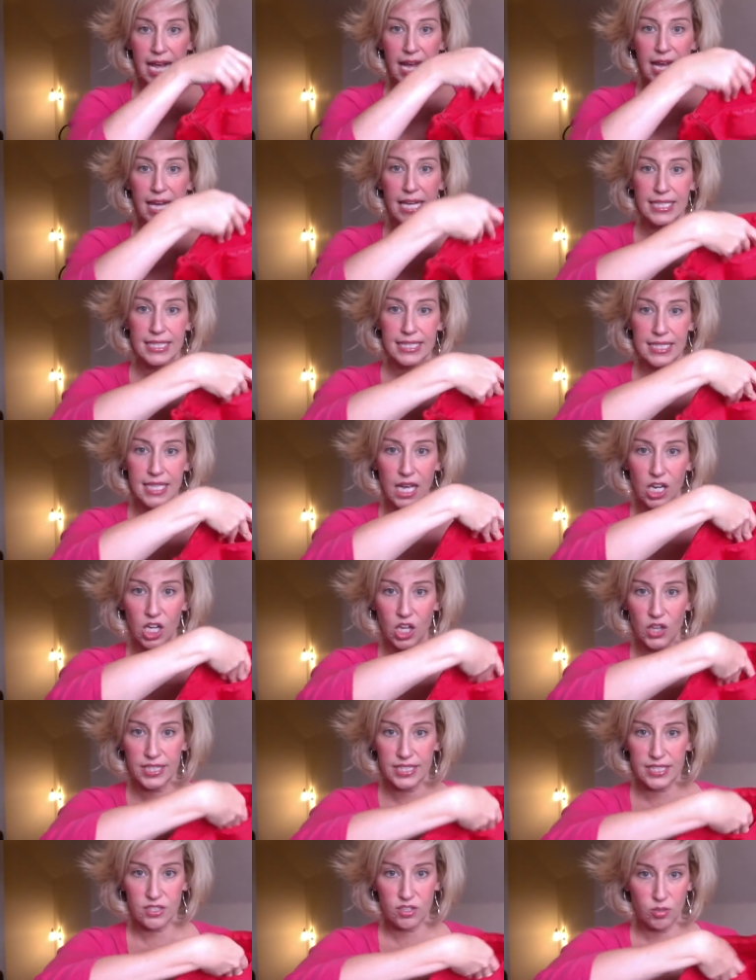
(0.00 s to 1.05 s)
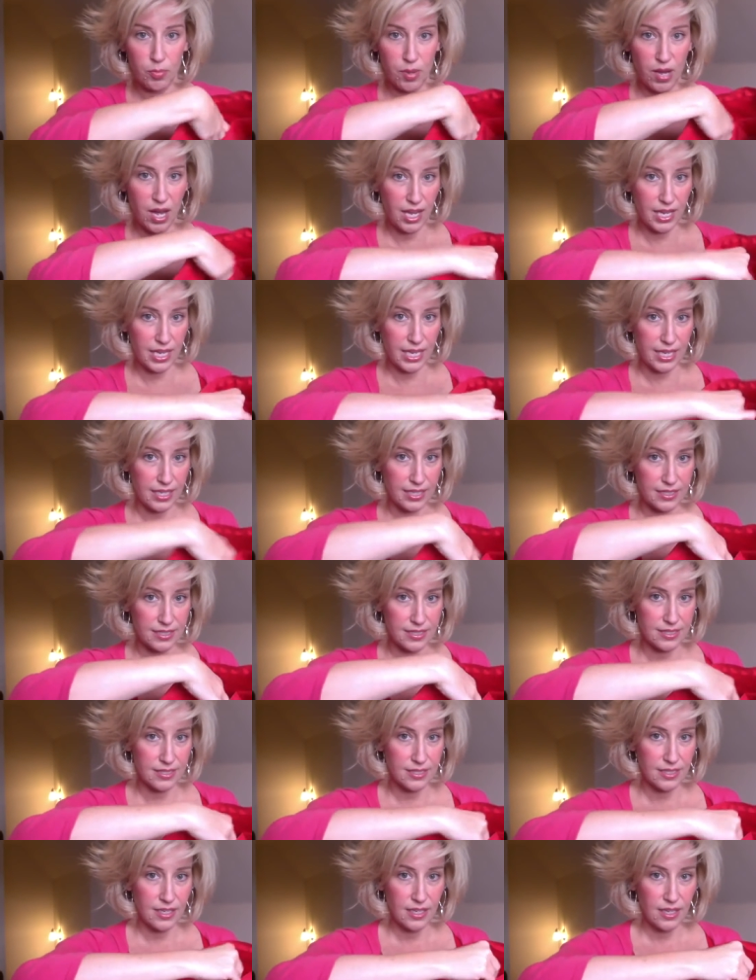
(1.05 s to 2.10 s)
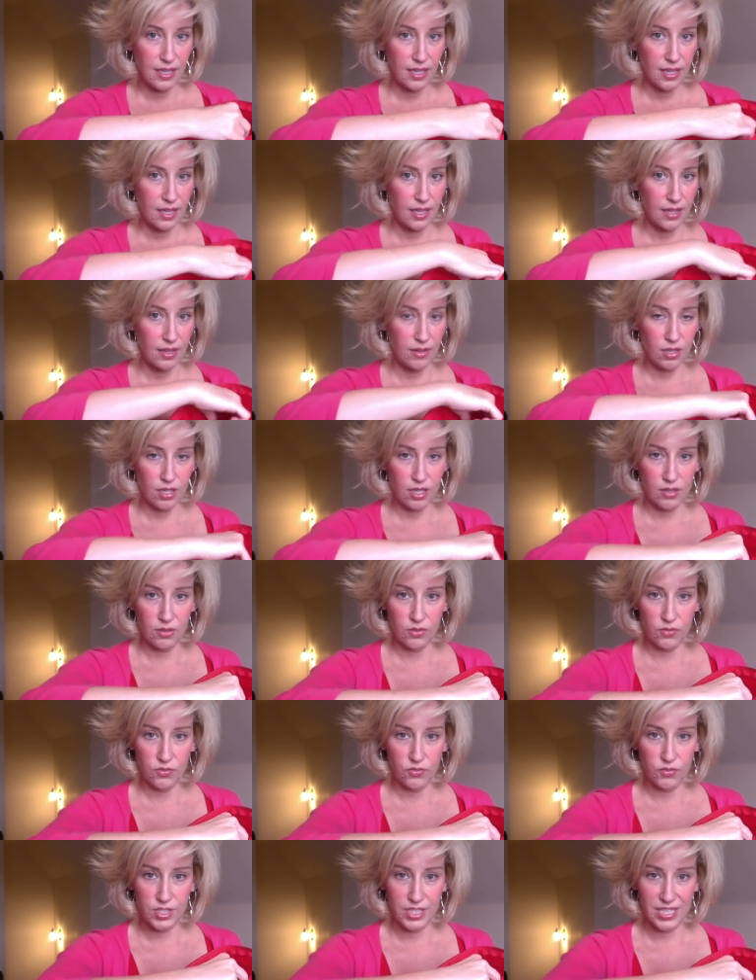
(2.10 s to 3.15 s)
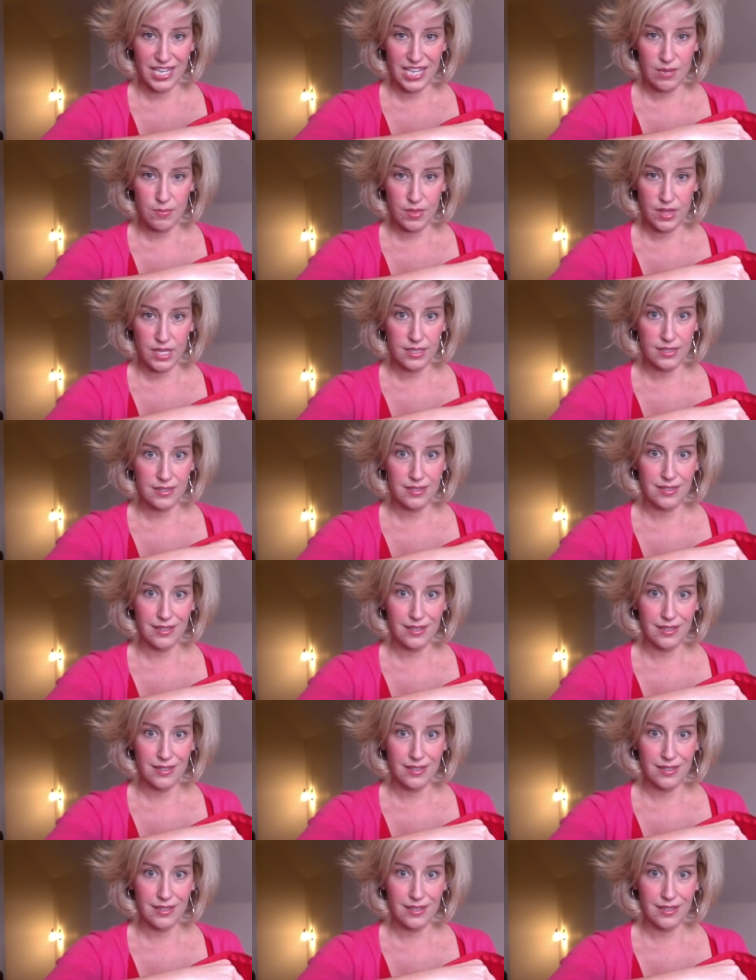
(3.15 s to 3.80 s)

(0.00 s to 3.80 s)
And it's got all these little pockets to keep things